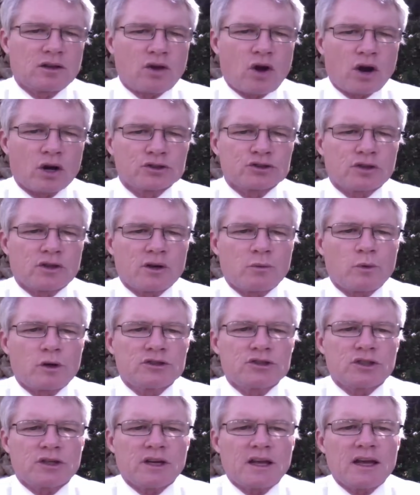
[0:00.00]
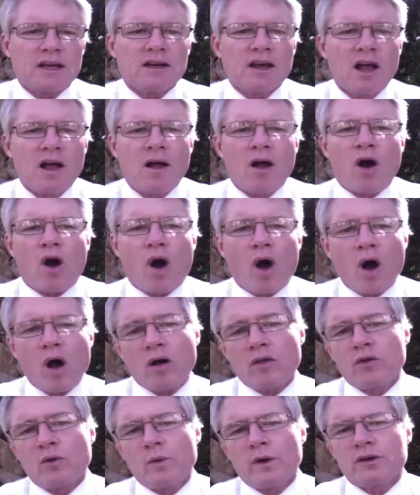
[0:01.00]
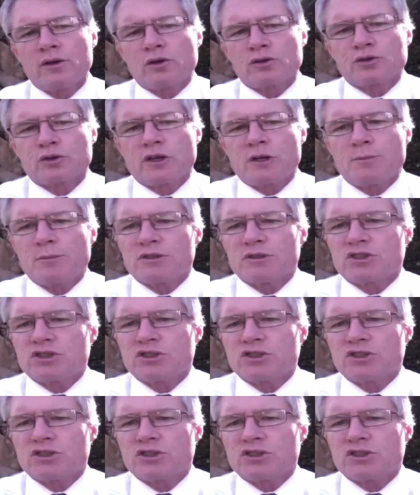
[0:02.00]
larger than what you need. All the window treatments